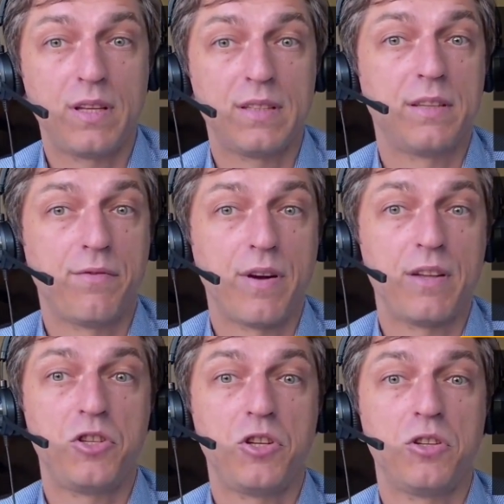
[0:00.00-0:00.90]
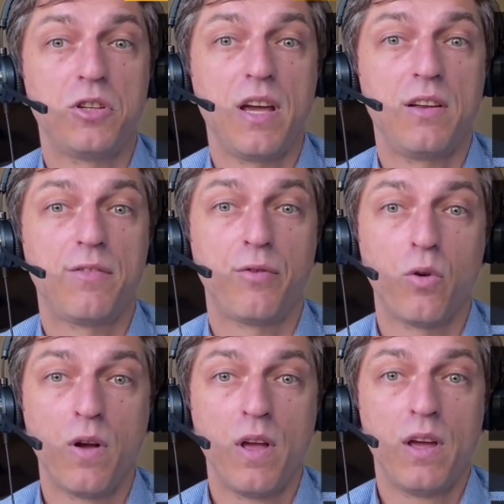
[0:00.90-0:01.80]
the fund generate
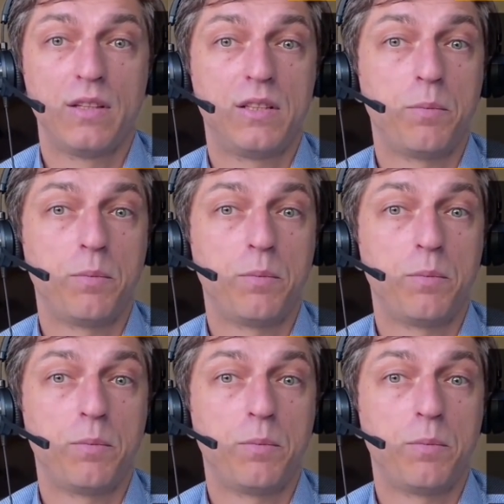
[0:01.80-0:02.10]
for the